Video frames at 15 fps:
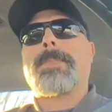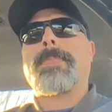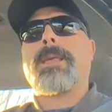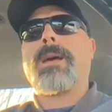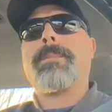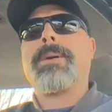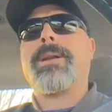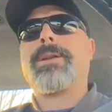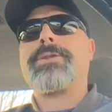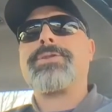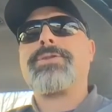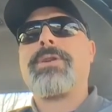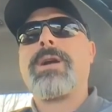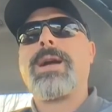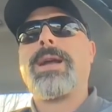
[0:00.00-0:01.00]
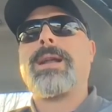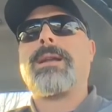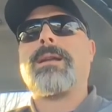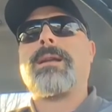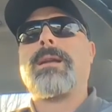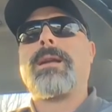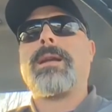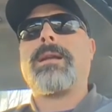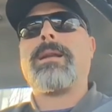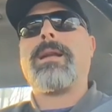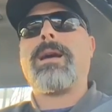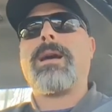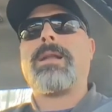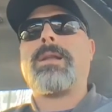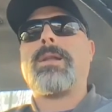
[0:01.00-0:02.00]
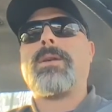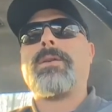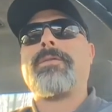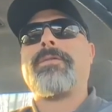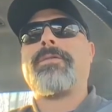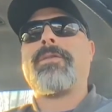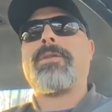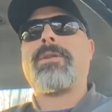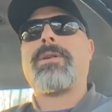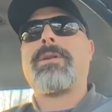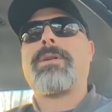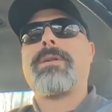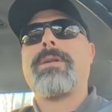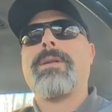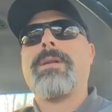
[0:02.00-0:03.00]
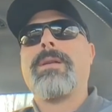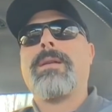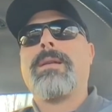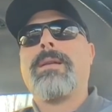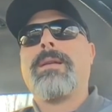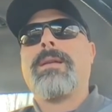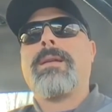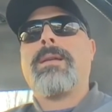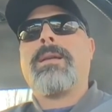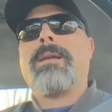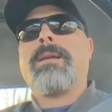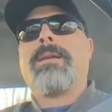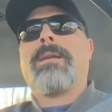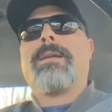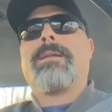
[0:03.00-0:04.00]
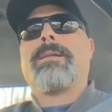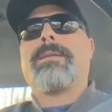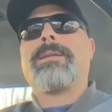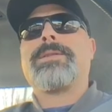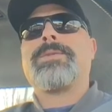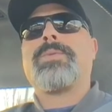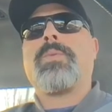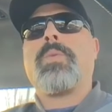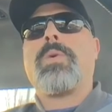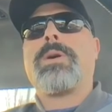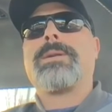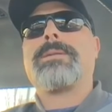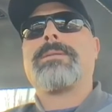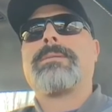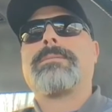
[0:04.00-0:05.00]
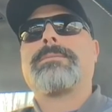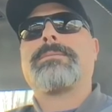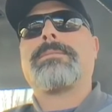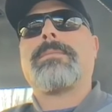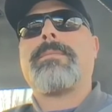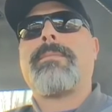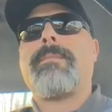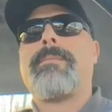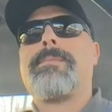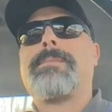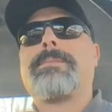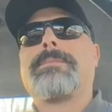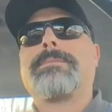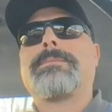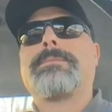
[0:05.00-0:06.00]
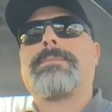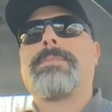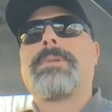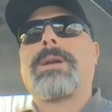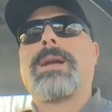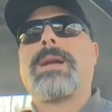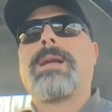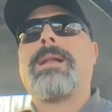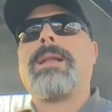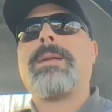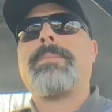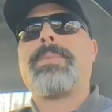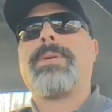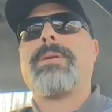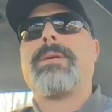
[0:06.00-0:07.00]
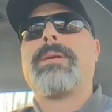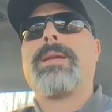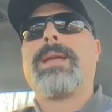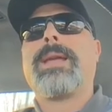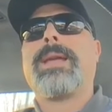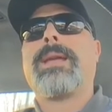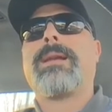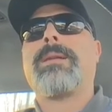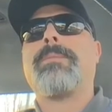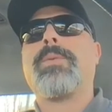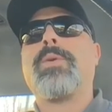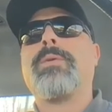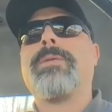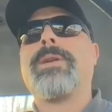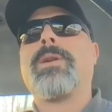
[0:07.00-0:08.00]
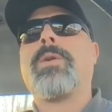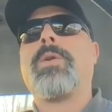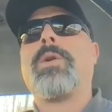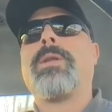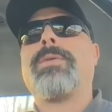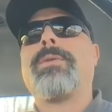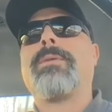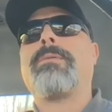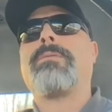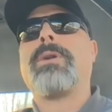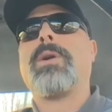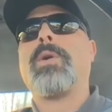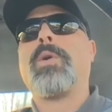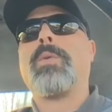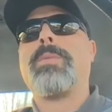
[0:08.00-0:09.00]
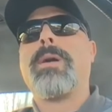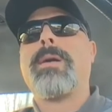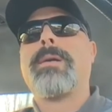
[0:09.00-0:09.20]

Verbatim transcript: I'm gonna try and, and uh, look for this one clip in a movie called The Robe